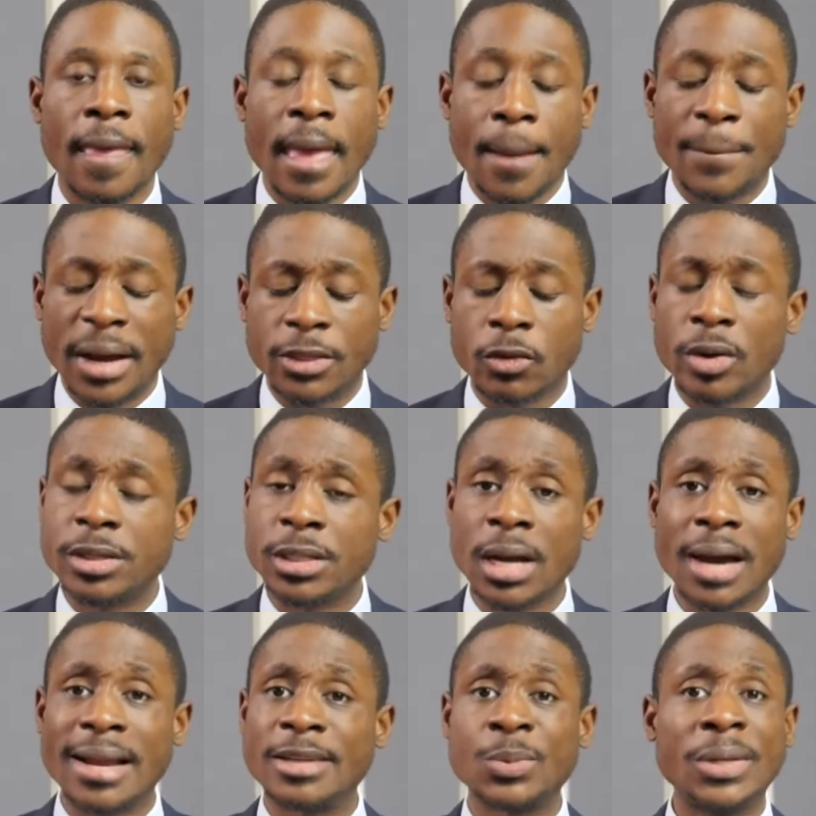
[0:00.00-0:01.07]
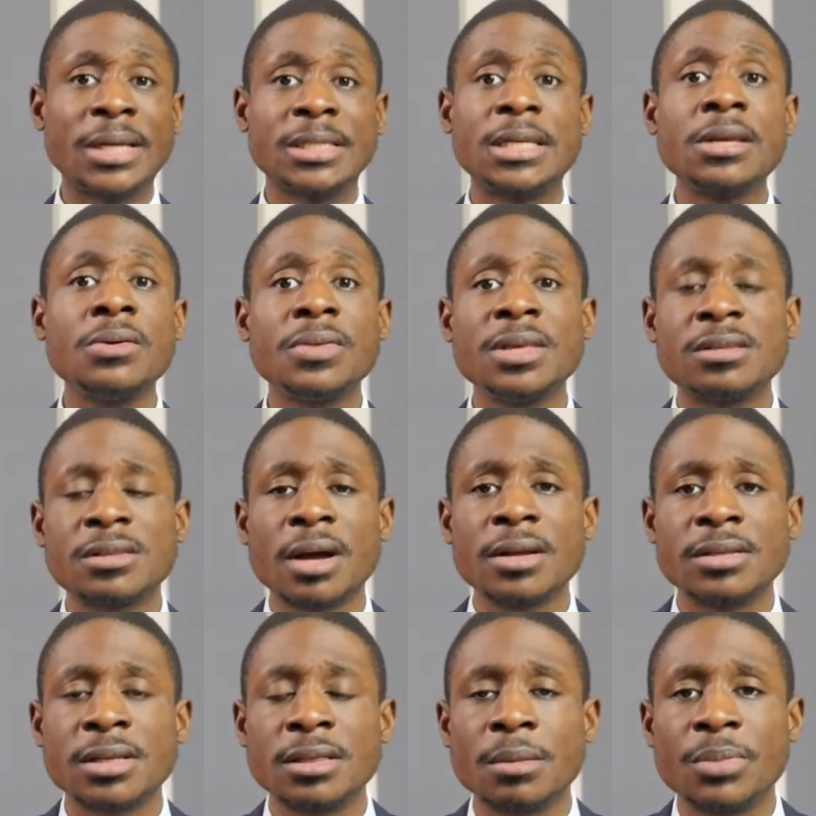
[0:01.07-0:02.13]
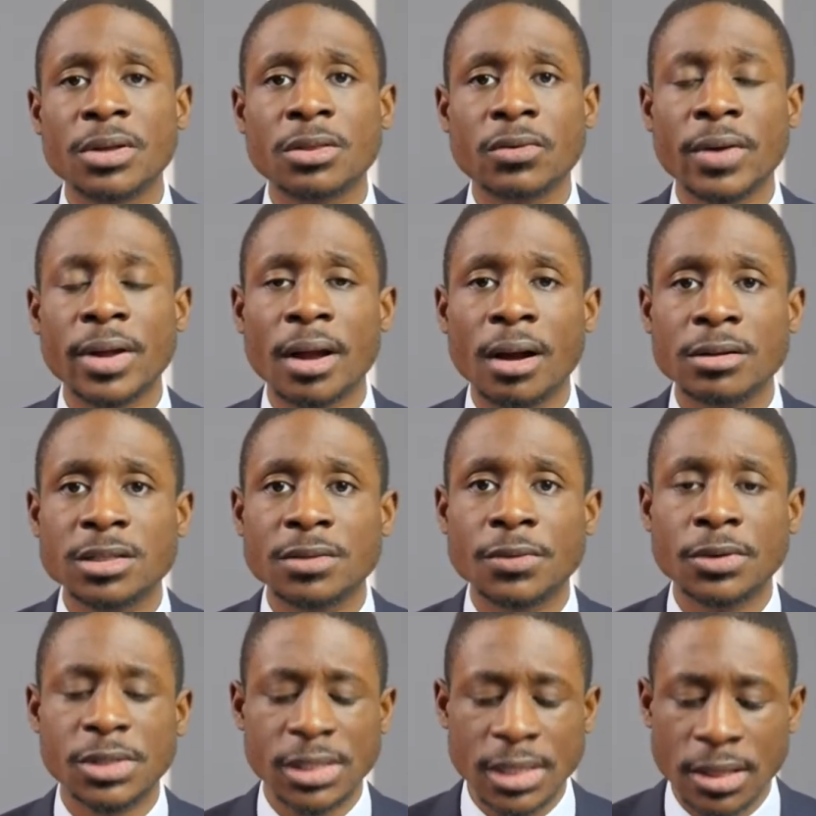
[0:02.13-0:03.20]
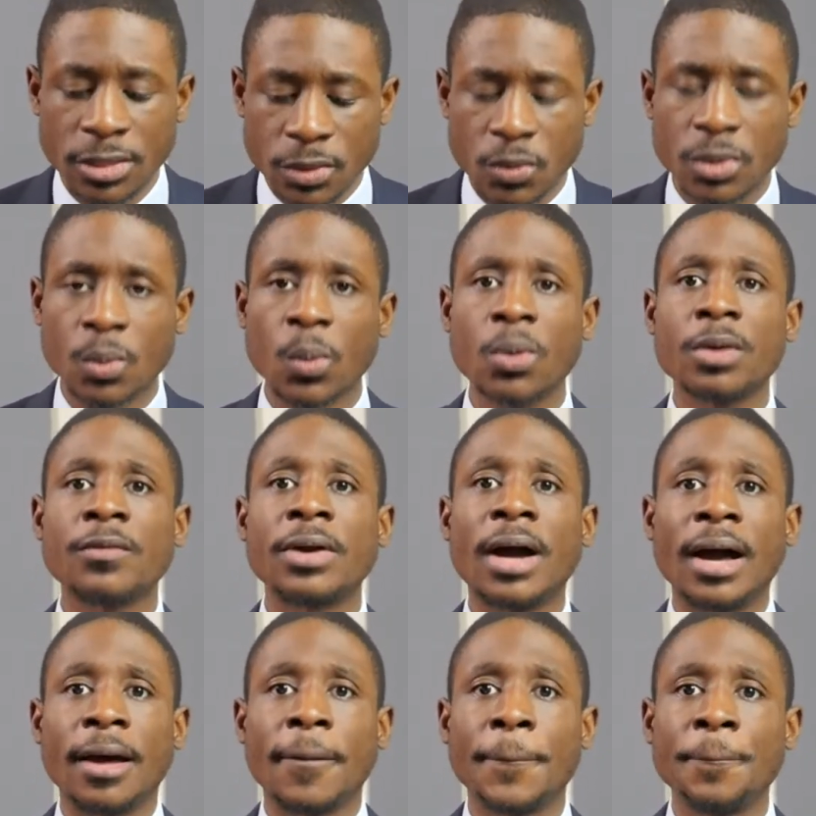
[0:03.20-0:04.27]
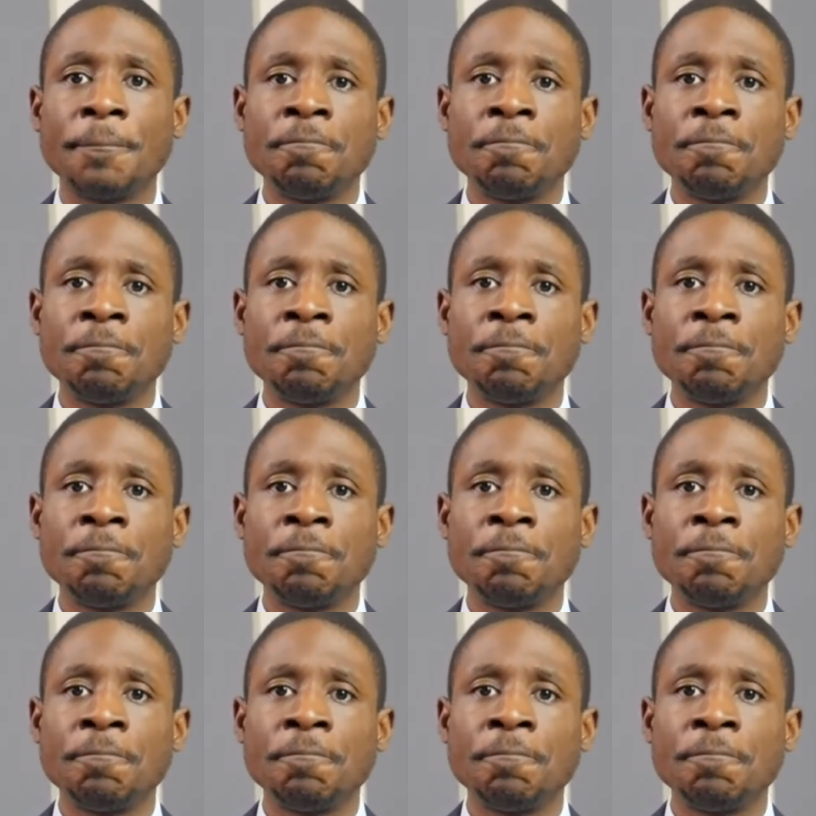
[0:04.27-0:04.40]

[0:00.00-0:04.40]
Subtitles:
And by the grace of God, as we continue these studies in the book, The Great Controversy, and through the Word of God,